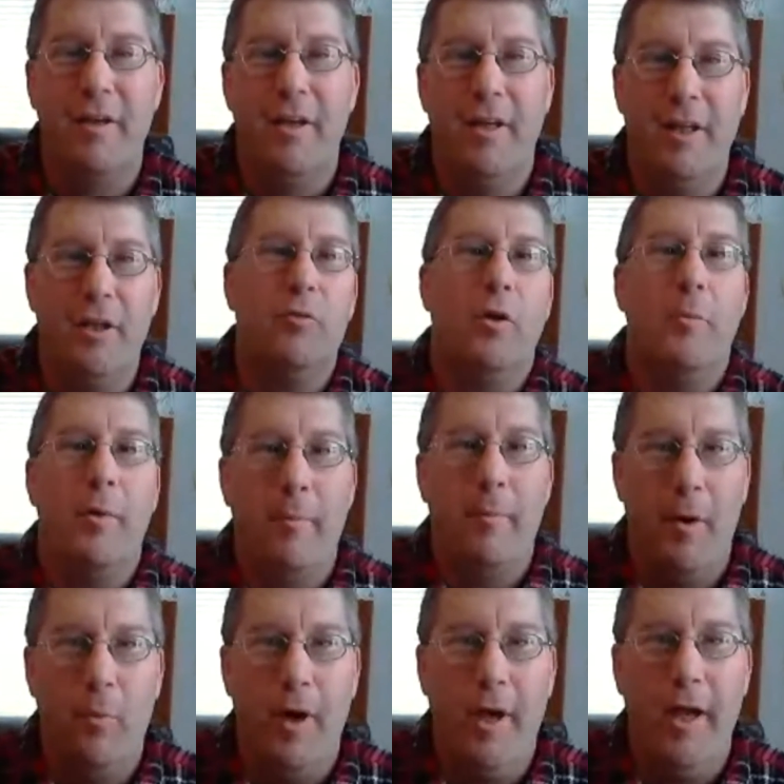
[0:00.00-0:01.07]
And that's where I met my
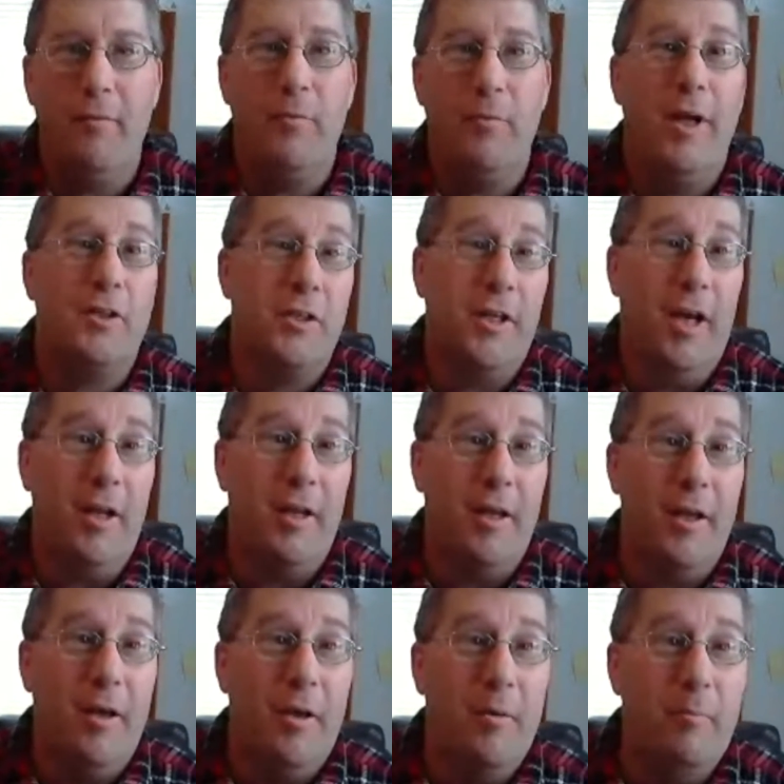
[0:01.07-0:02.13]
wife. We actually got
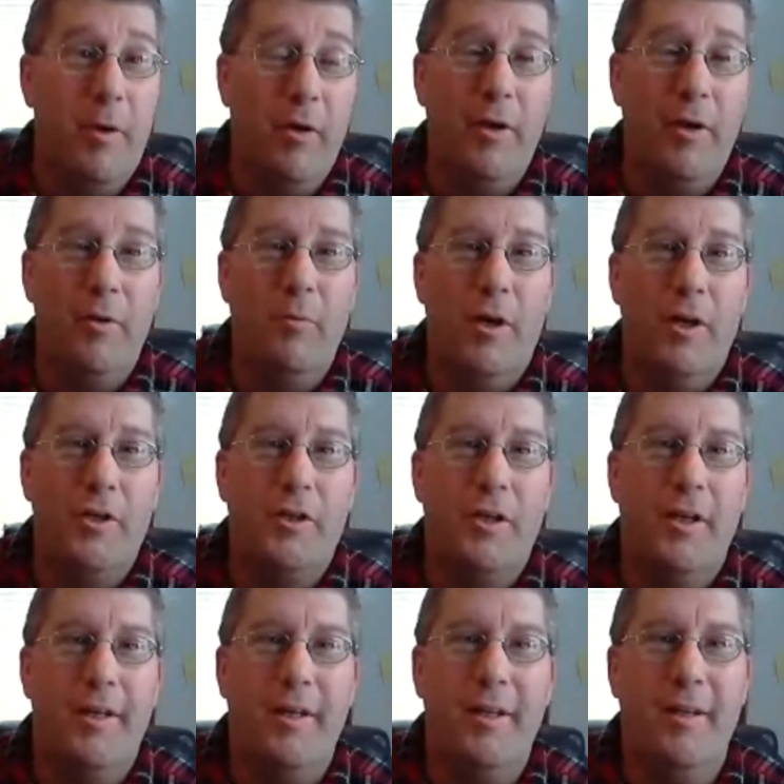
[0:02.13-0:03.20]
married in
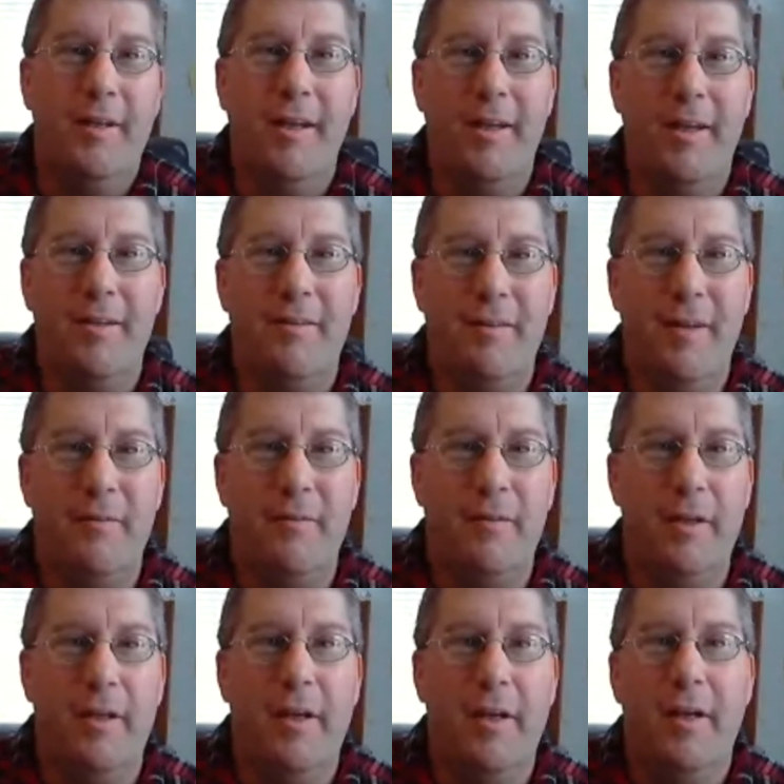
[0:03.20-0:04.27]
Russia in
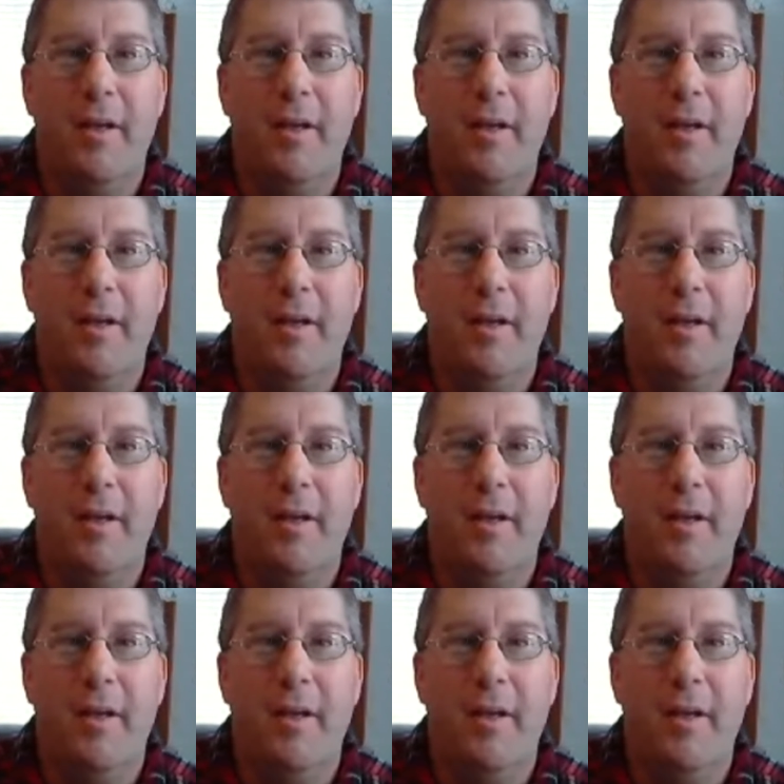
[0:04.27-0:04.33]
97.